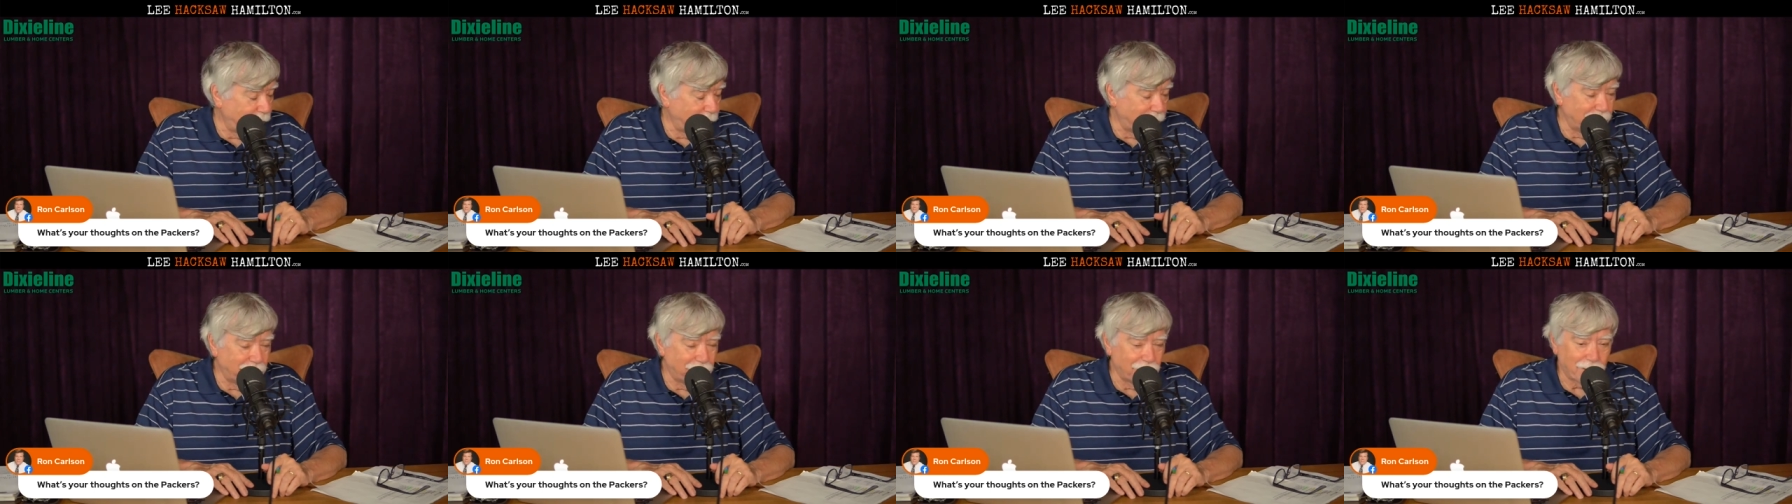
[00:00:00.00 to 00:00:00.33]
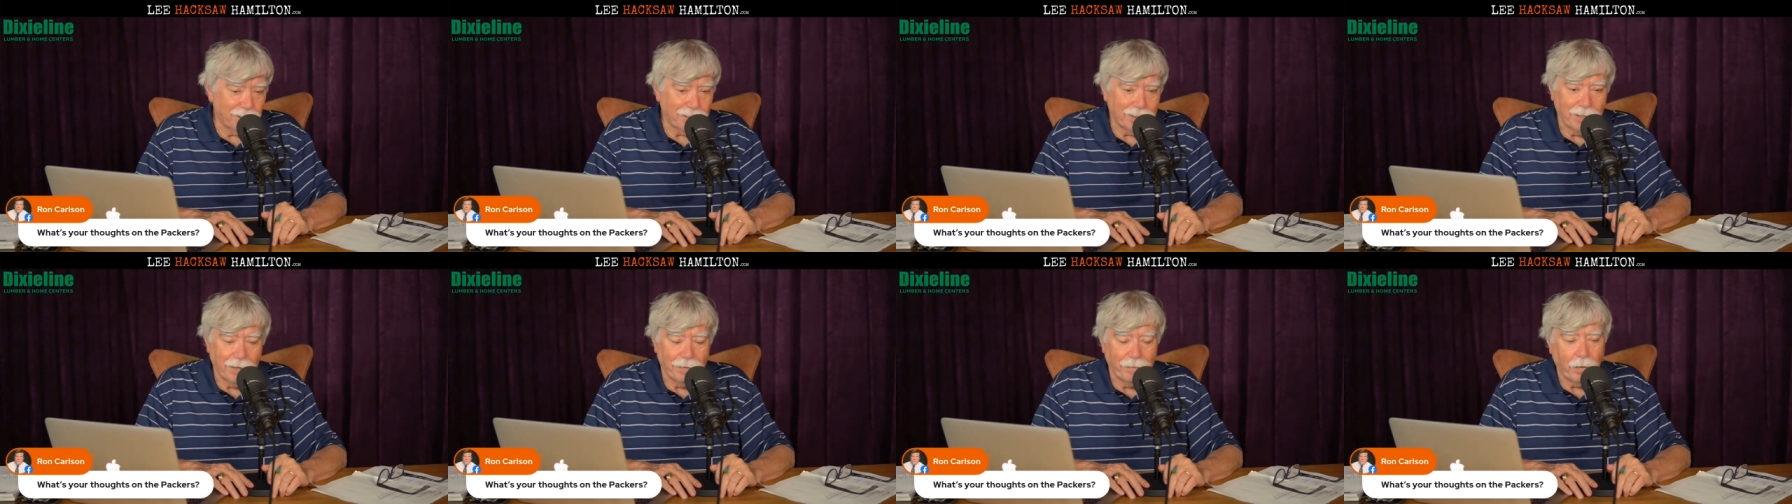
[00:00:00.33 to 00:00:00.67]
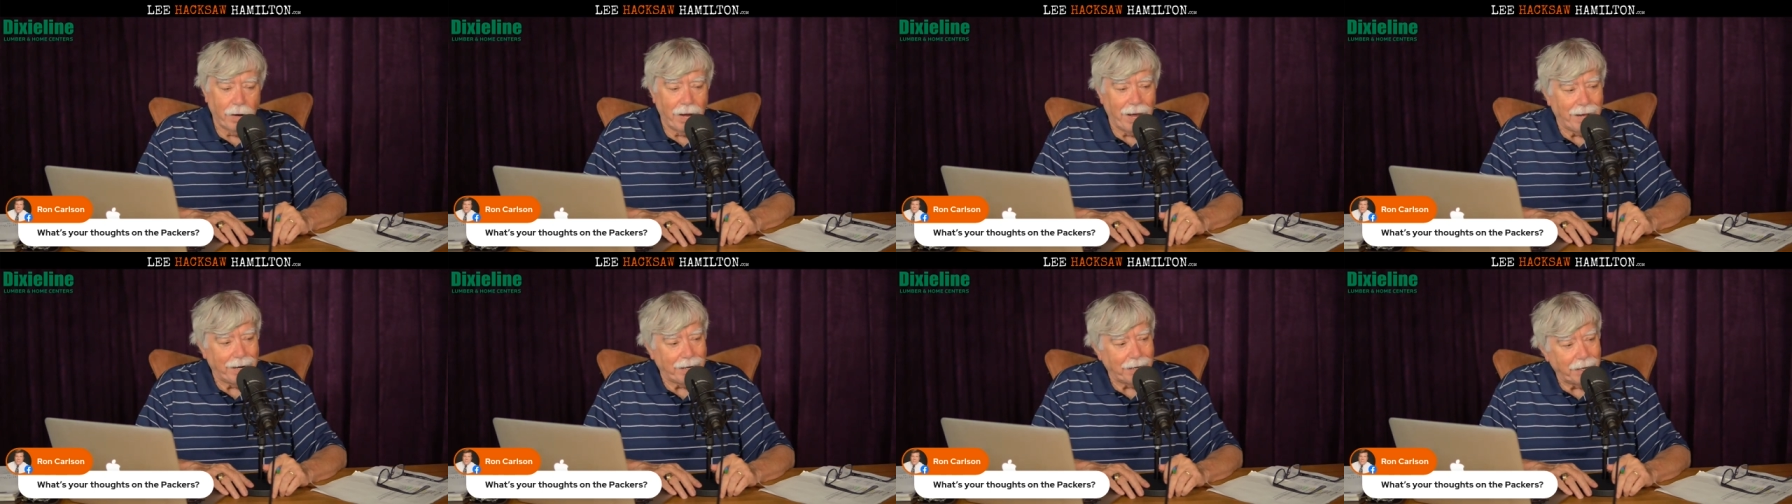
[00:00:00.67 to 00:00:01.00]
They just, they've
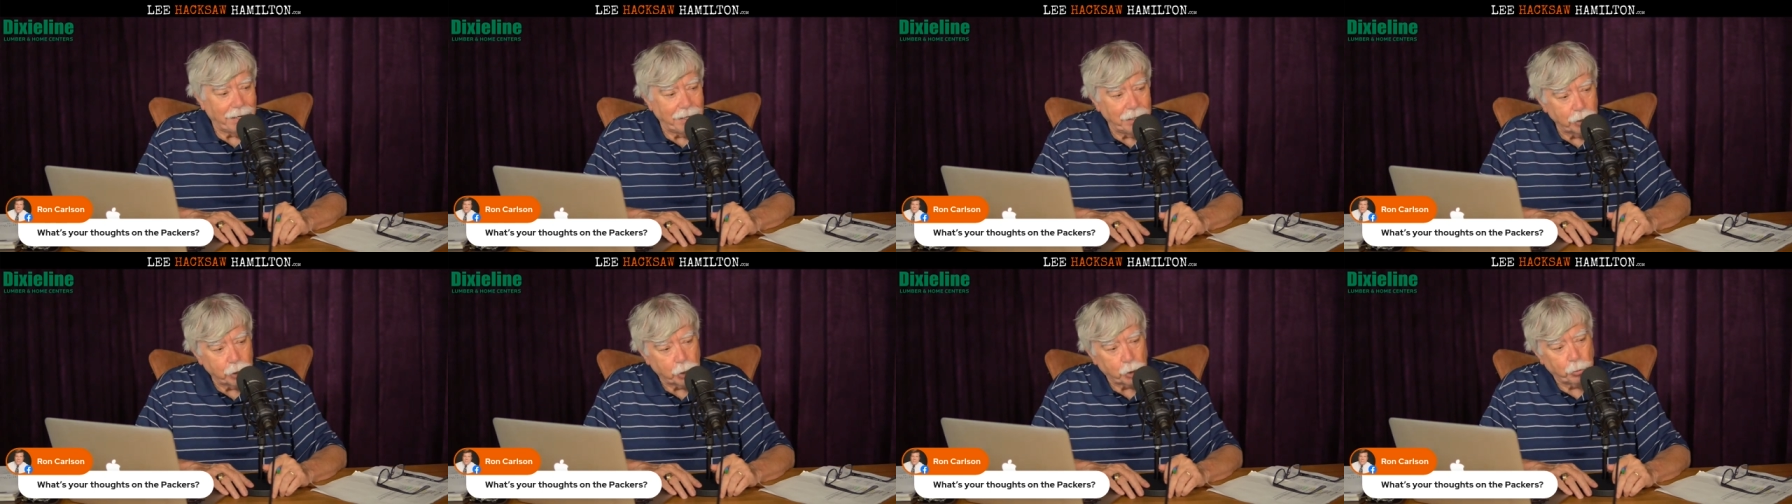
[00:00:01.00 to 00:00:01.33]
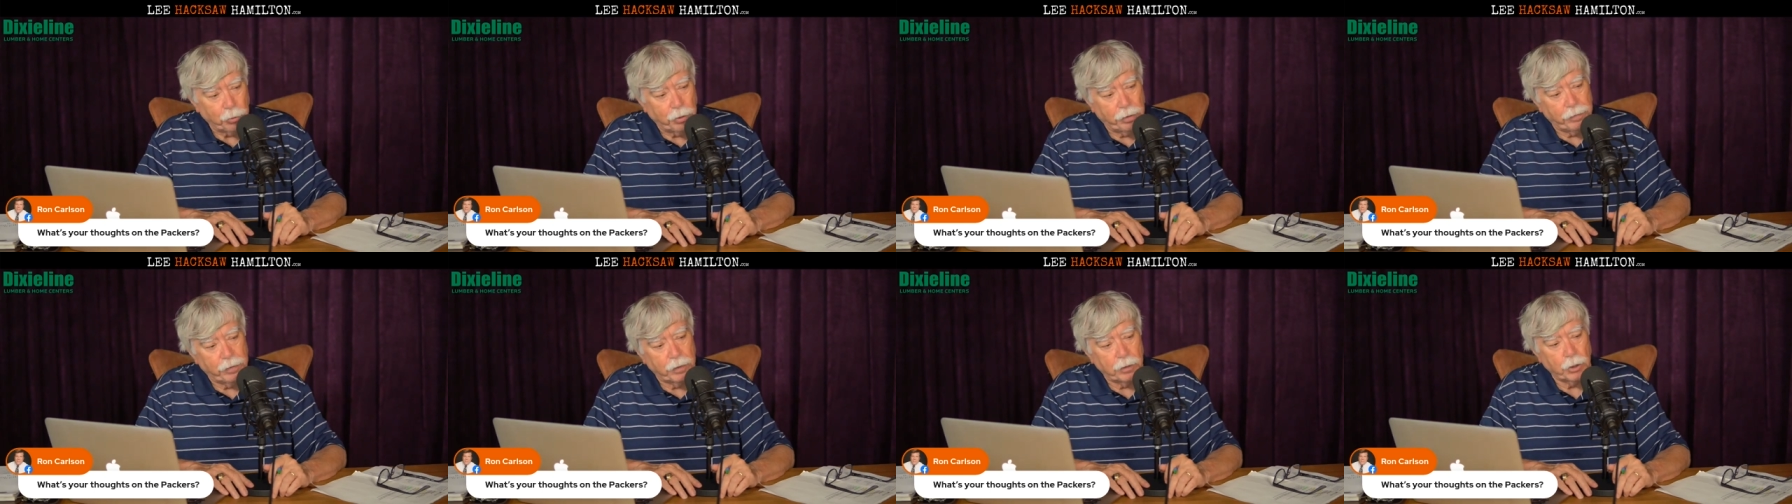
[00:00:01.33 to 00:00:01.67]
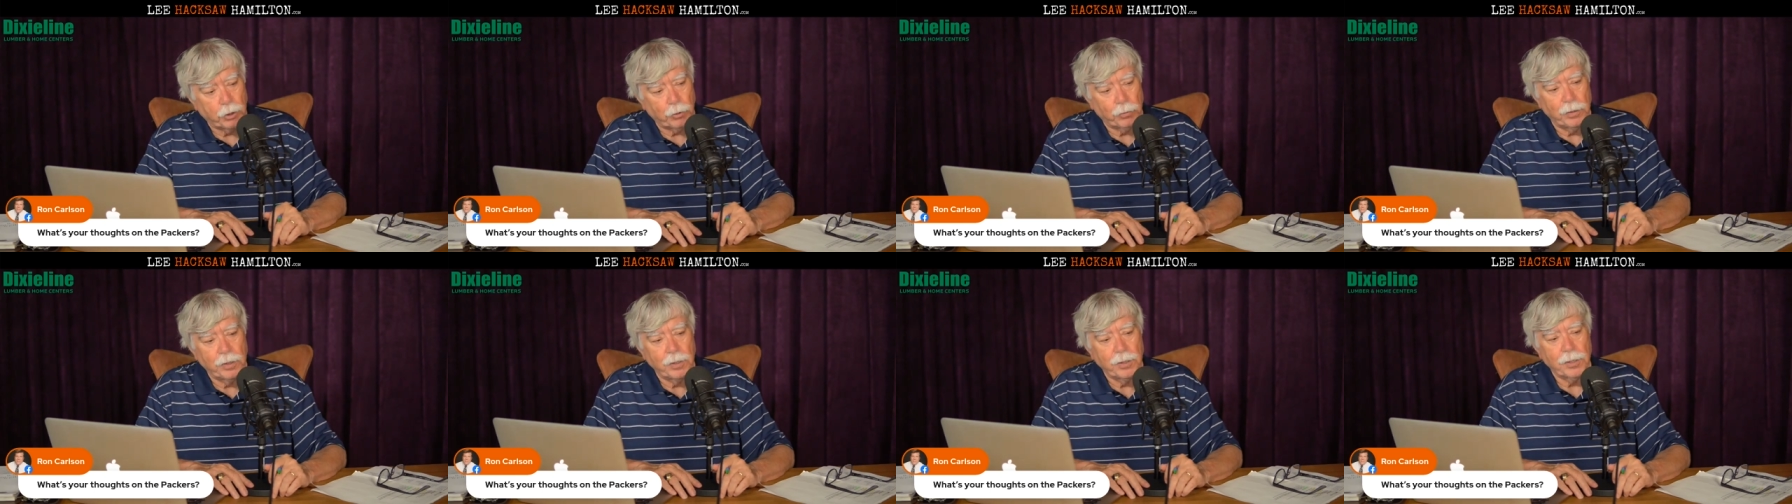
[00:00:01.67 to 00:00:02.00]
had a history of
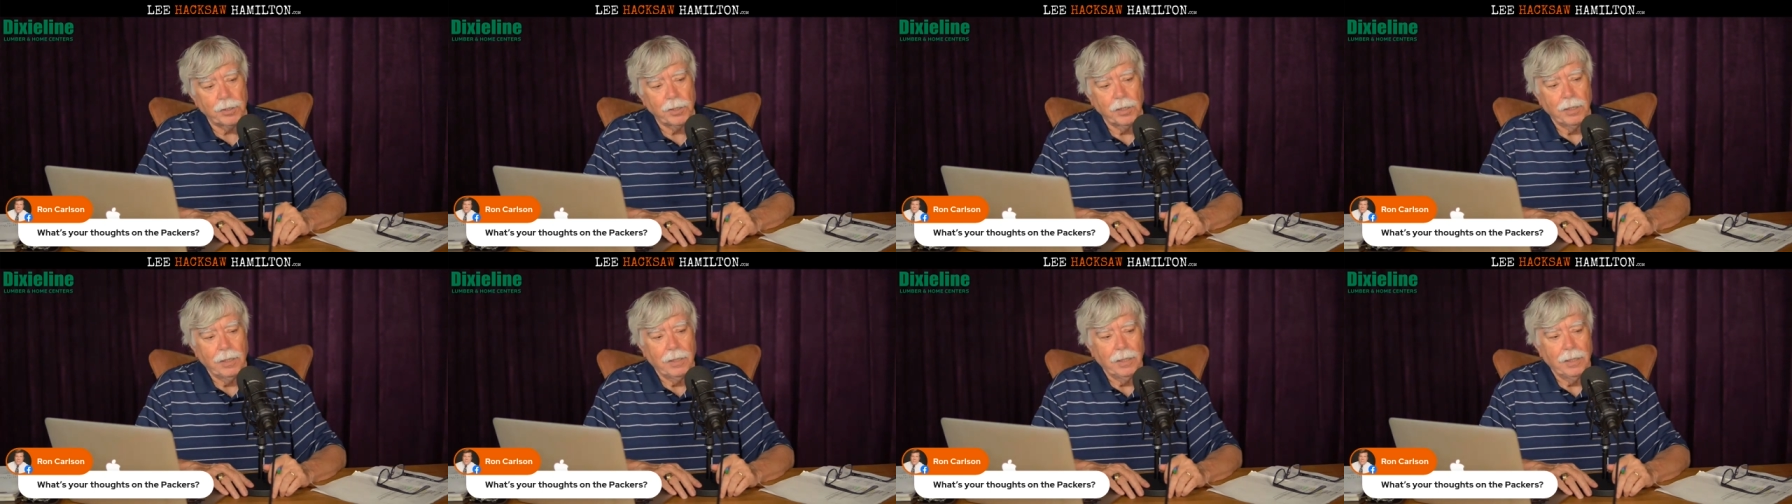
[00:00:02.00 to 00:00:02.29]
injuries,